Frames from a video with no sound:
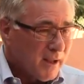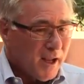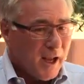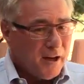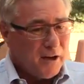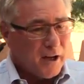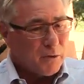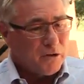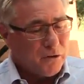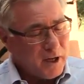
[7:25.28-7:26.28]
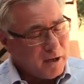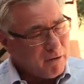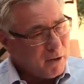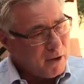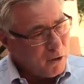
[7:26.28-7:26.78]
and yet we're trading at
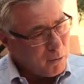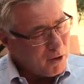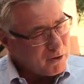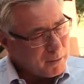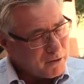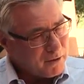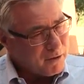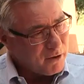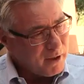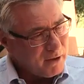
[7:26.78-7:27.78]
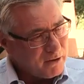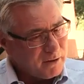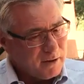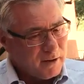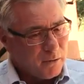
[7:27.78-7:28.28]
very low multiples of earnings.
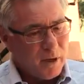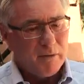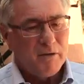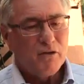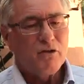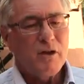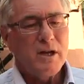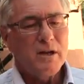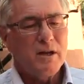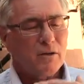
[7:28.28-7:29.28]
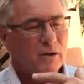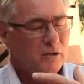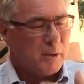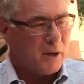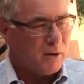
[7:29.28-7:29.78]
We haven't even seen the earnings
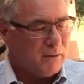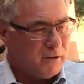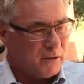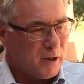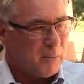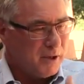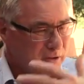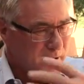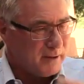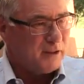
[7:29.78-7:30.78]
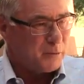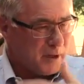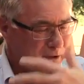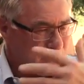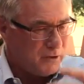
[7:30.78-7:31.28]
power of these companies at these
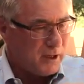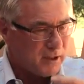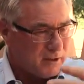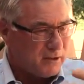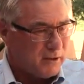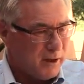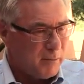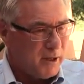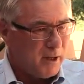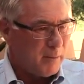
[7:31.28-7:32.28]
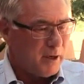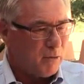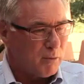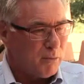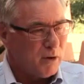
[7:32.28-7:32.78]
prices yet because there haven't been that many
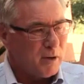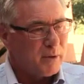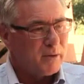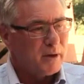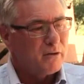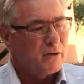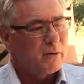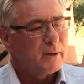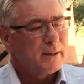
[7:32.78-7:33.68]
reporting periods. So